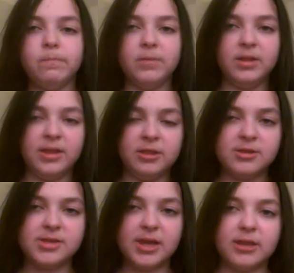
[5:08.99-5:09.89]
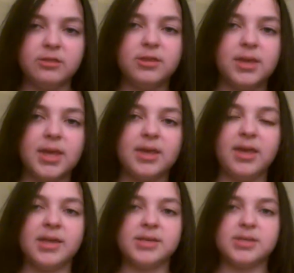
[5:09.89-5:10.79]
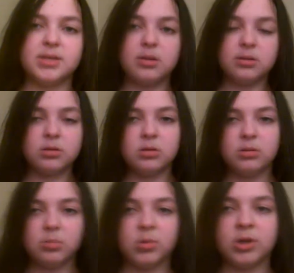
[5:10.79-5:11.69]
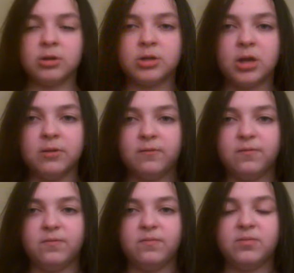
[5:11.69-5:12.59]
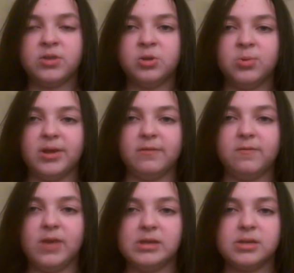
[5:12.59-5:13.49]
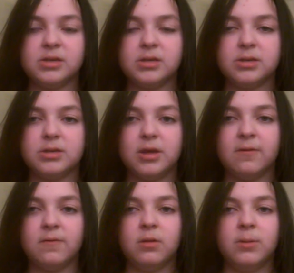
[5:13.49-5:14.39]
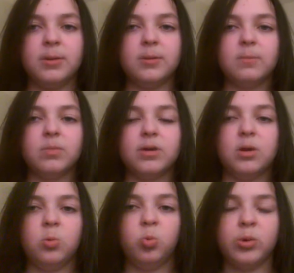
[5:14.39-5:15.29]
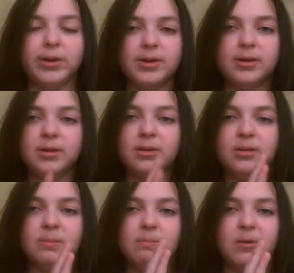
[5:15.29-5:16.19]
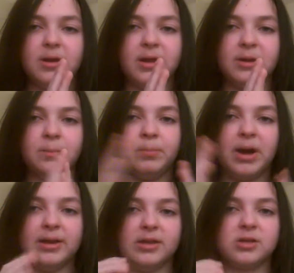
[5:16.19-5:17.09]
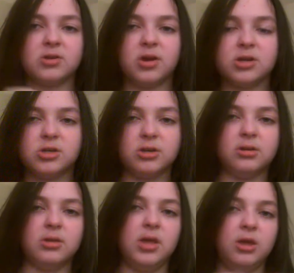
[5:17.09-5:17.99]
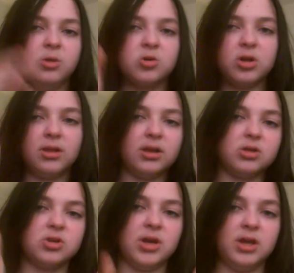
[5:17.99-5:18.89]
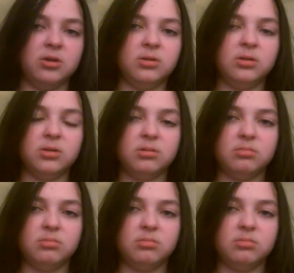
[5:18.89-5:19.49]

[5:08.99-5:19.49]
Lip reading: And then the second thing is when you're done doing faces and stuff, work on body structure. You draw like a triangle,